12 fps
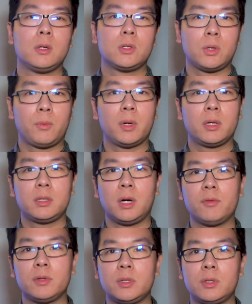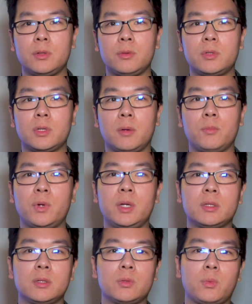So I want to delve into some
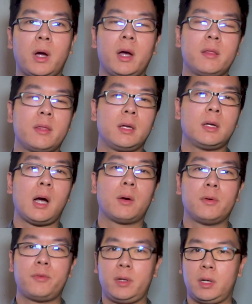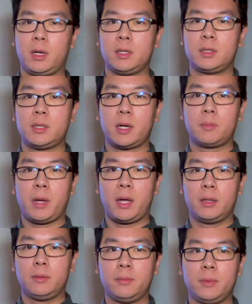reasons why I think Awkwafina has neck
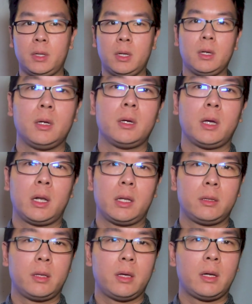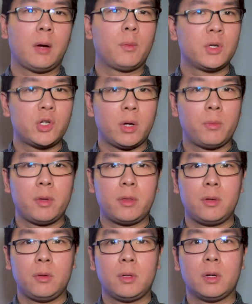pain, and then I want to share
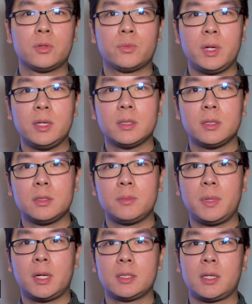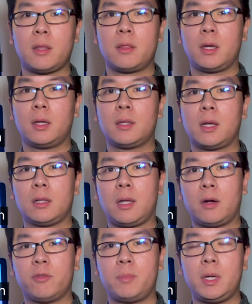with you those reasons because I think that a
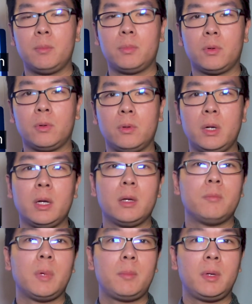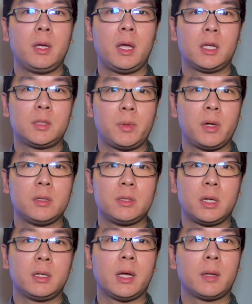lot of people may be
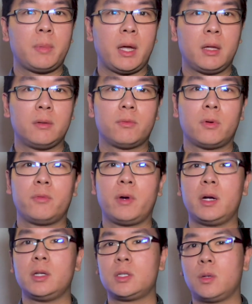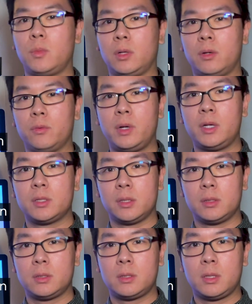experiencing neck pain for very similar
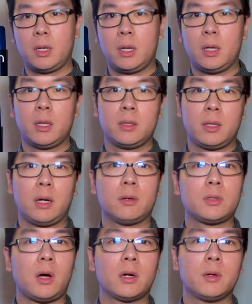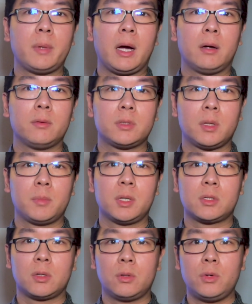reasons. Then I'll talk about some of the
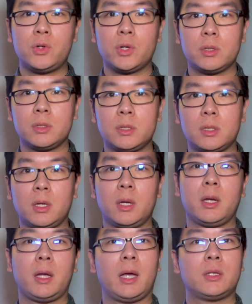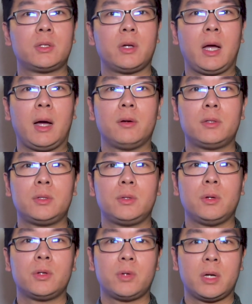solutions as to how
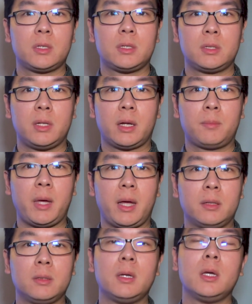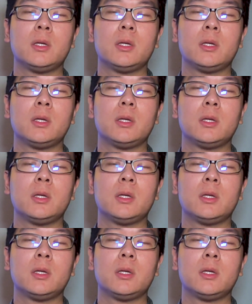to address this neck pain.